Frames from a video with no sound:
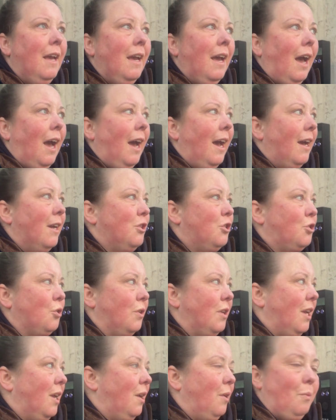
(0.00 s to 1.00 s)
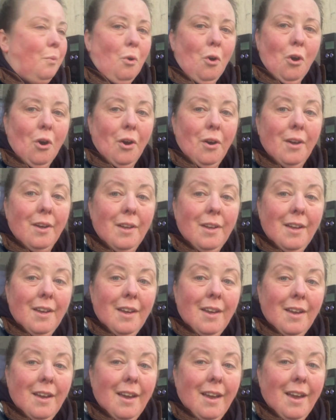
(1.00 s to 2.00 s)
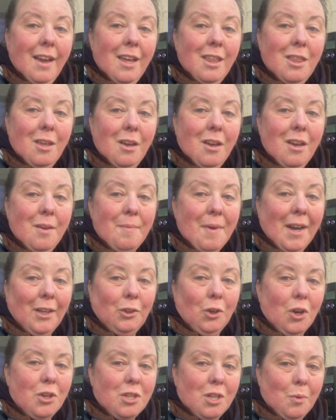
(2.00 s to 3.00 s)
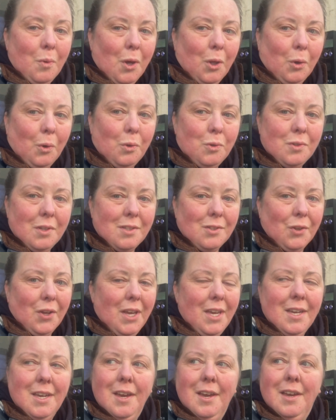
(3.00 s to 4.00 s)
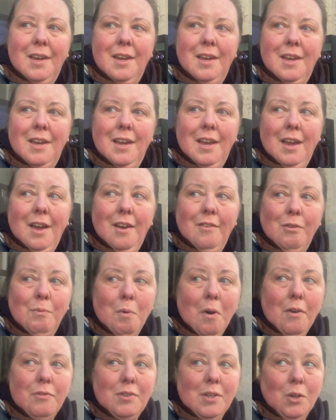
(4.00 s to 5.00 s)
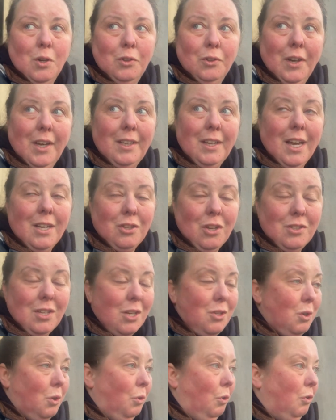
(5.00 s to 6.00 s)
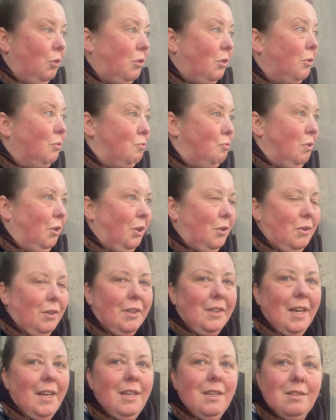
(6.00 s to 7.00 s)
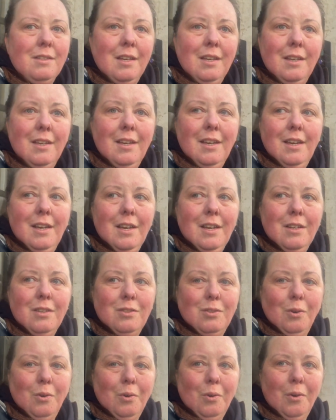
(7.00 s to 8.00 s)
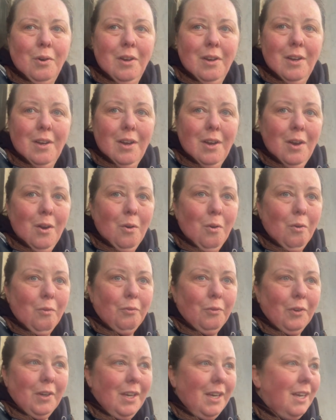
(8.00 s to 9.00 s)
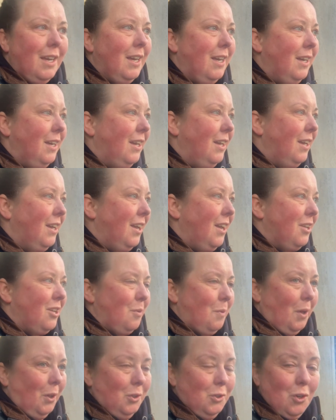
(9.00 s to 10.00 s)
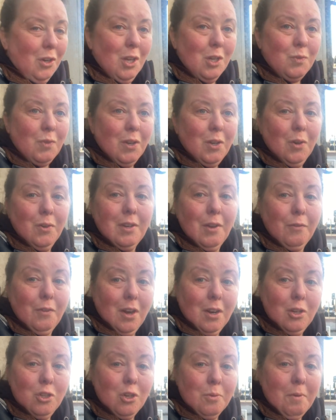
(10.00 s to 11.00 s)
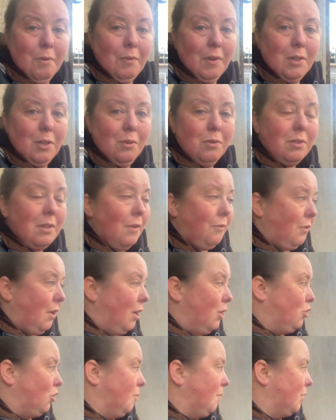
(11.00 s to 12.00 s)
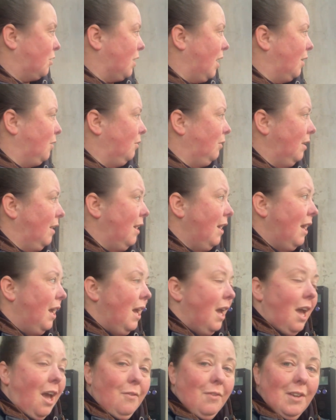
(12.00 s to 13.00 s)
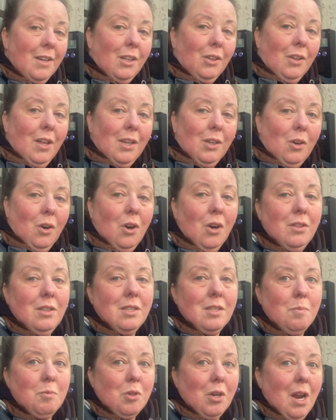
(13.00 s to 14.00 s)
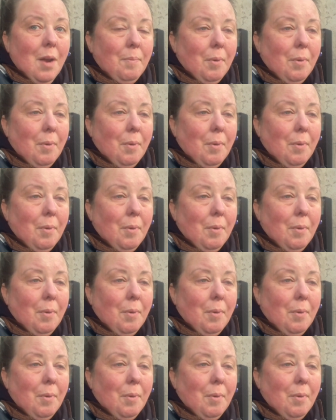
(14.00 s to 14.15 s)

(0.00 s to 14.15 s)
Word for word: and show you what the Mackintosh at the Willows is like. From what I've seen online, it does actually look really, really nice, so hopefully you will enjoy this video. And if you are enjoying my videos, if you are enjoying my channel, if you can click on the subscribe